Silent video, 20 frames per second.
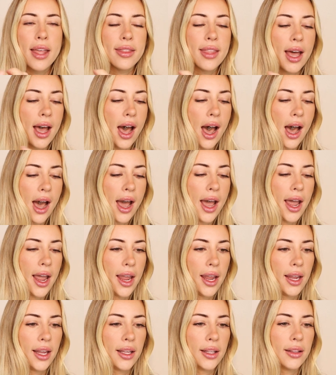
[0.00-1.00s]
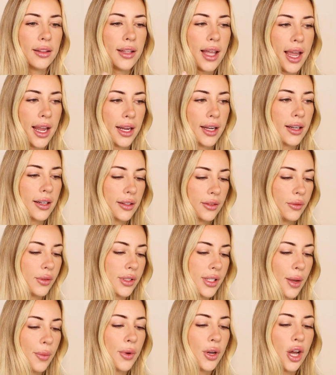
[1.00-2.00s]
that I like
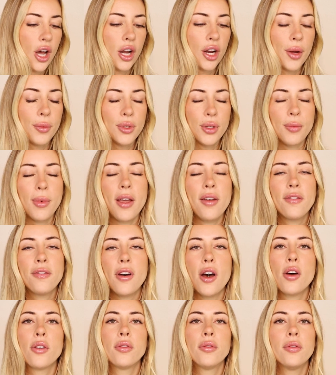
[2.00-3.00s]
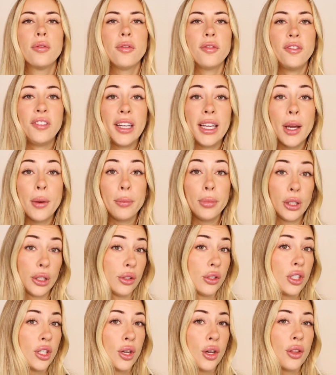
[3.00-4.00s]
was able to hook up to my phone via
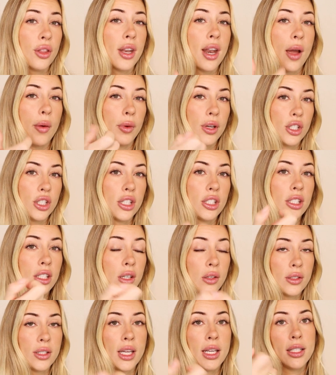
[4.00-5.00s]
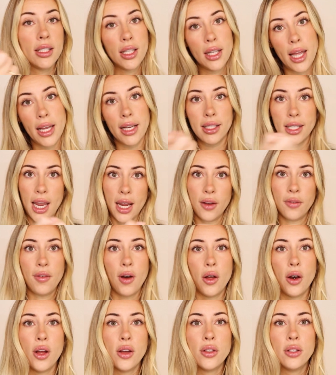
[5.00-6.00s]
Bluetooth, and I would just use it to like take
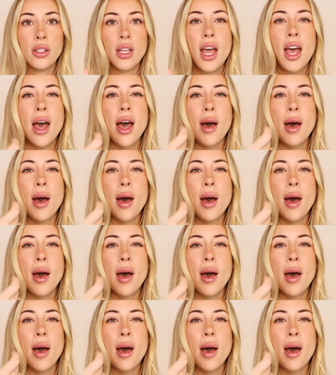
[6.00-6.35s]
photos,